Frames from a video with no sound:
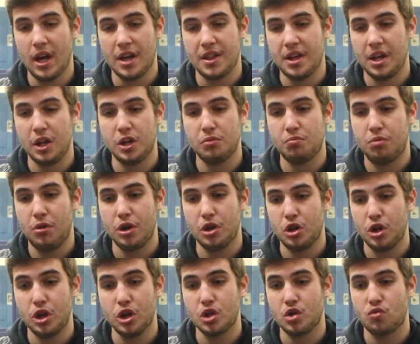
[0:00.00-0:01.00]
I think pretty
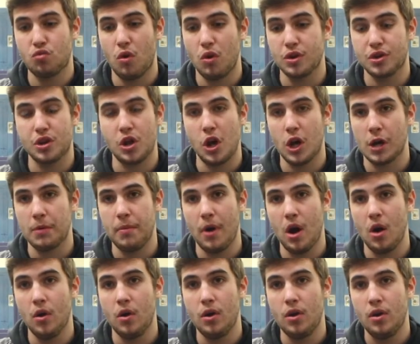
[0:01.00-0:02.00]
sure he just wrote a song
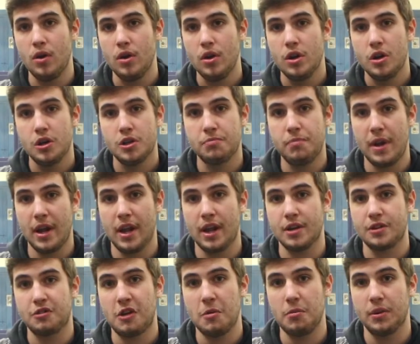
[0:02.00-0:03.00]
about
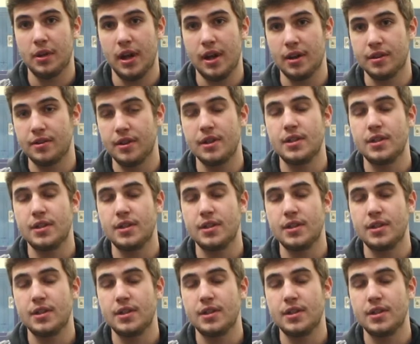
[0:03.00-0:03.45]
making scrambled eggs.